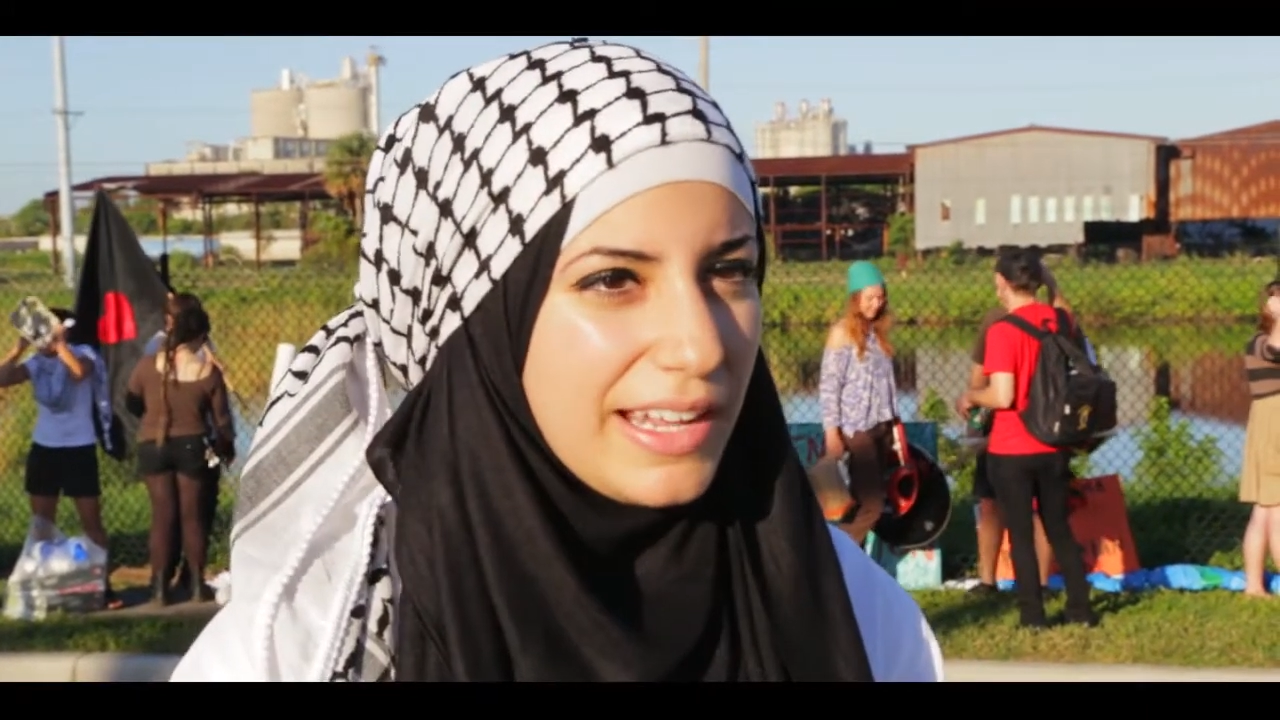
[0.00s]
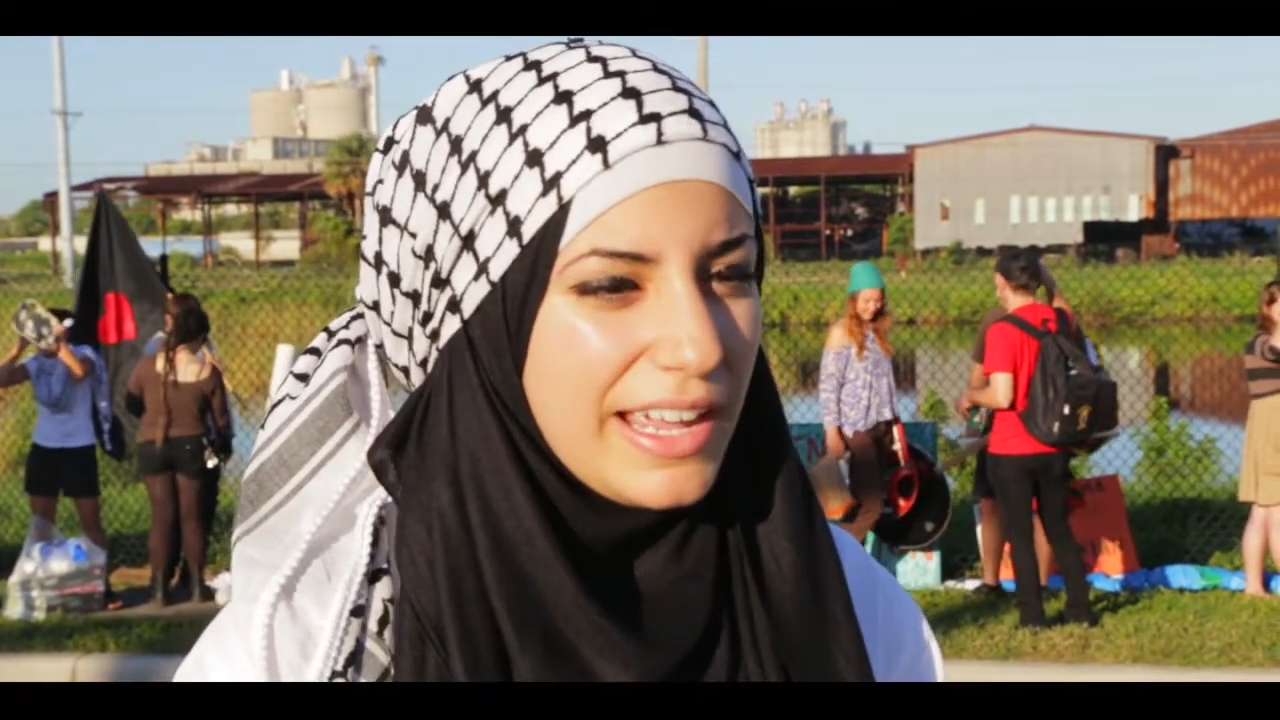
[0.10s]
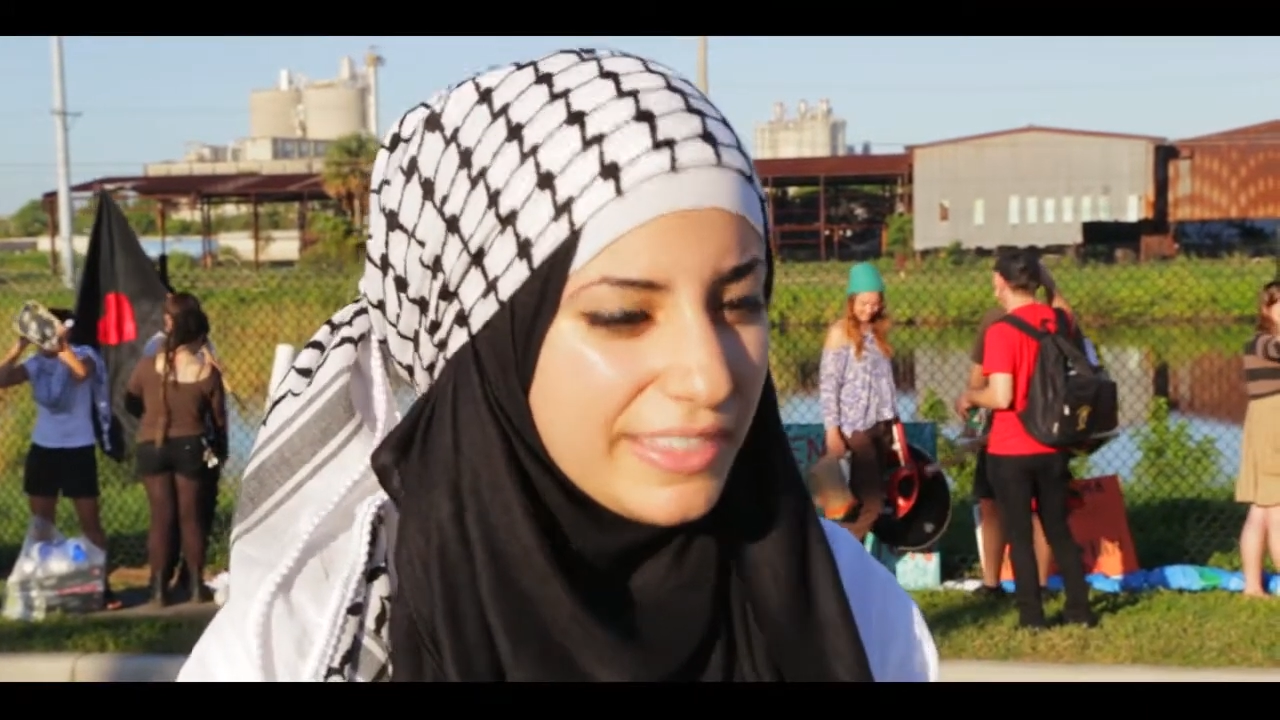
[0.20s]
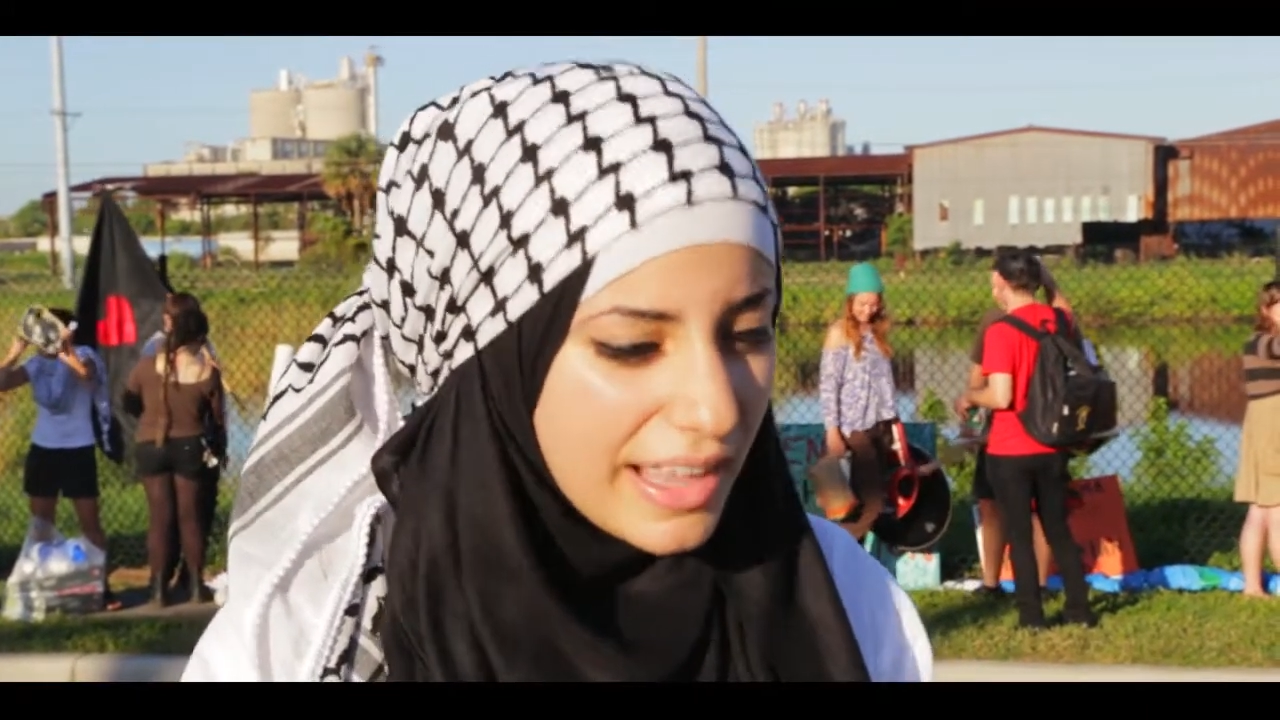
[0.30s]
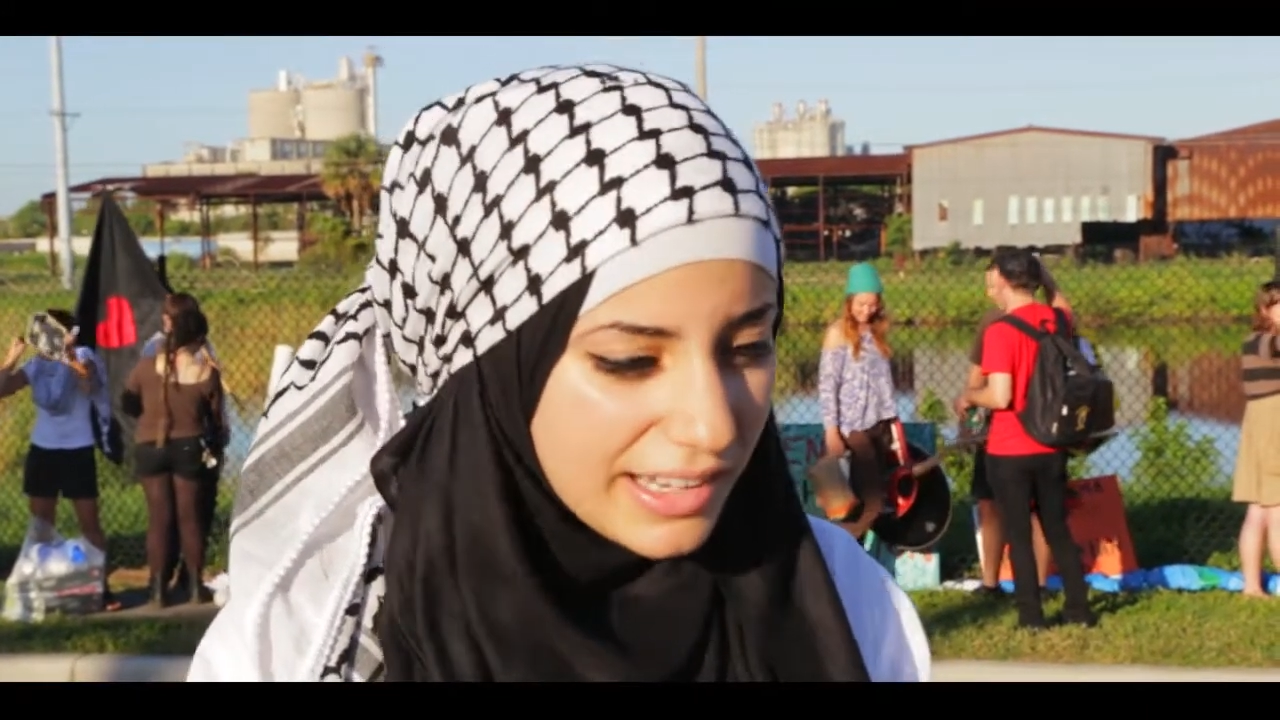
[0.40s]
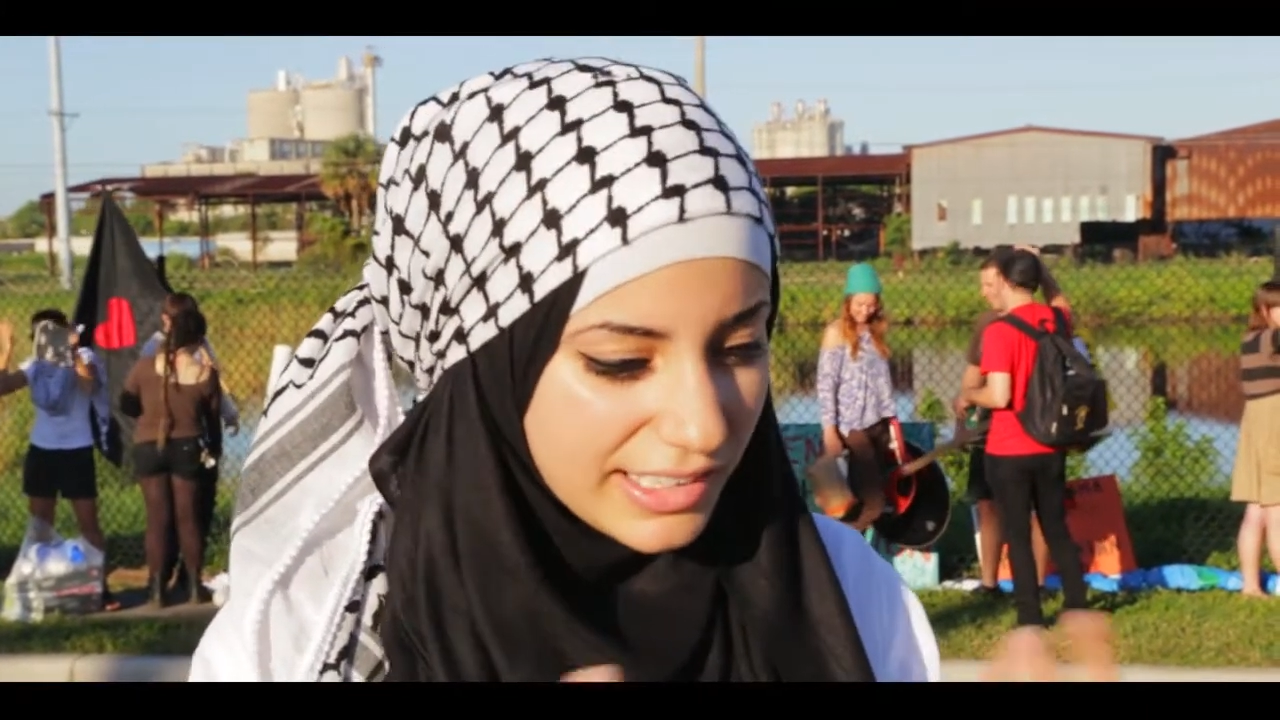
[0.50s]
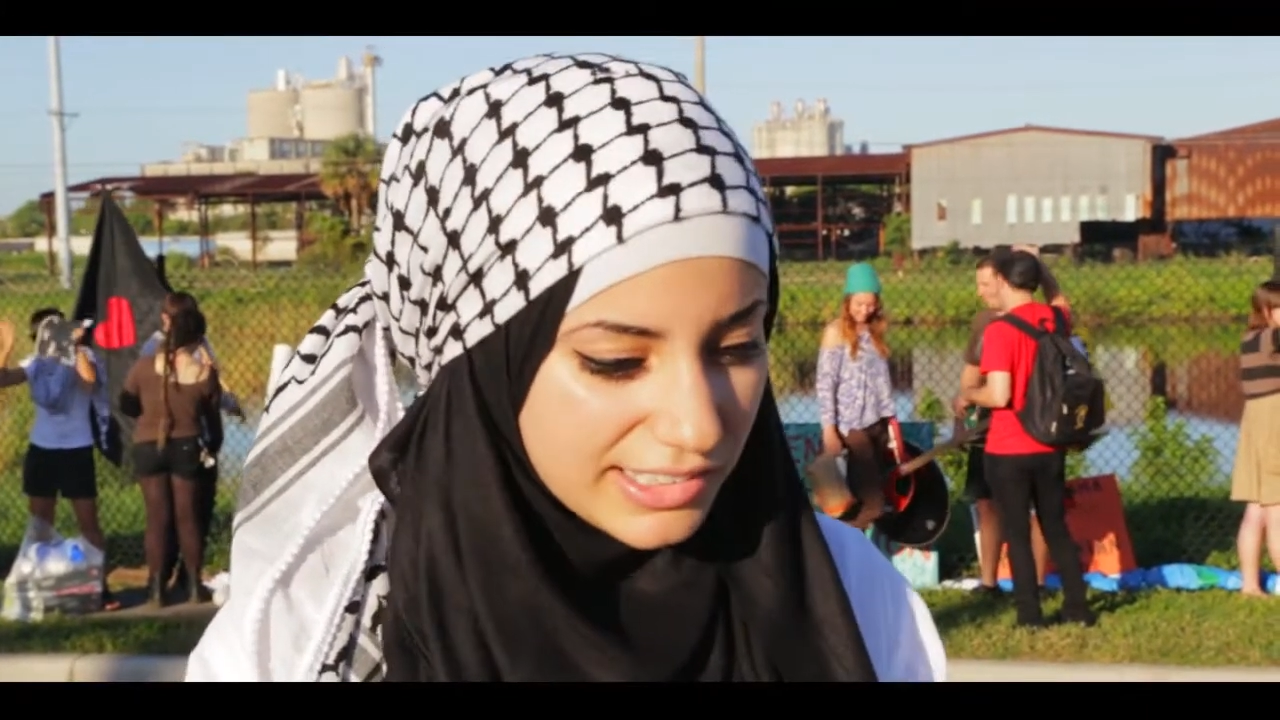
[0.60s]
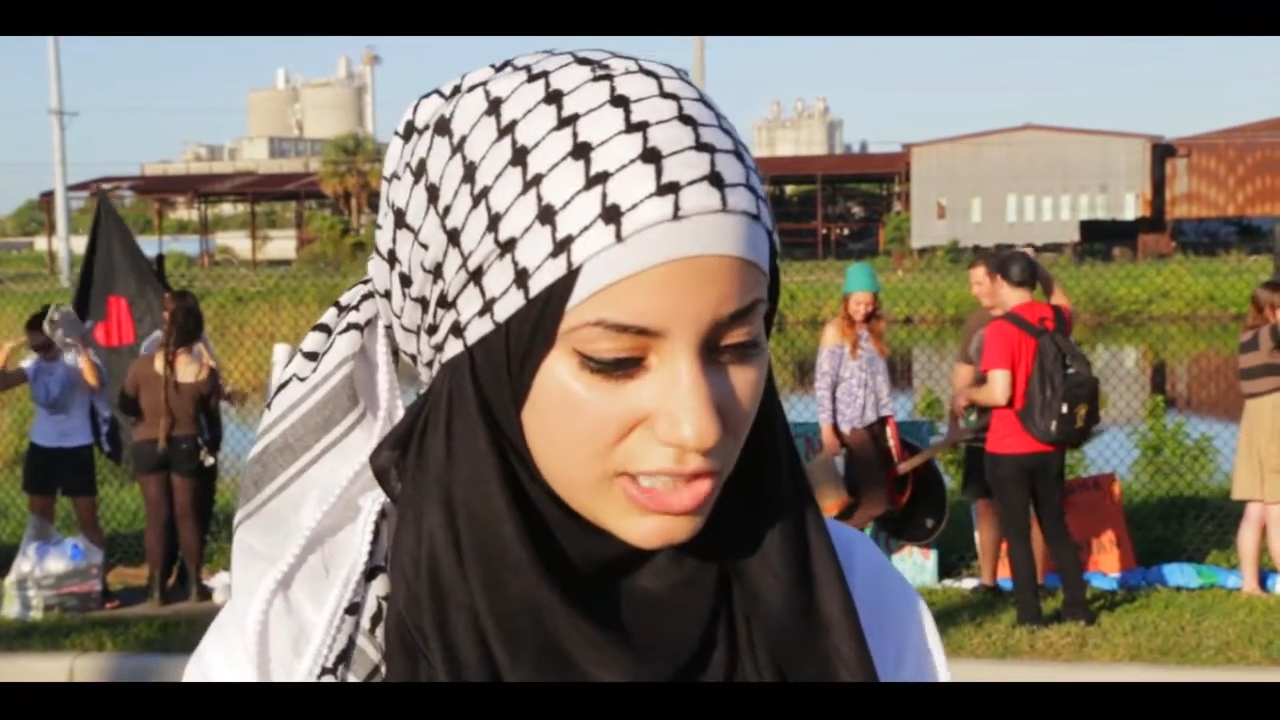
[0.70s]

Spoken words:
And then it gets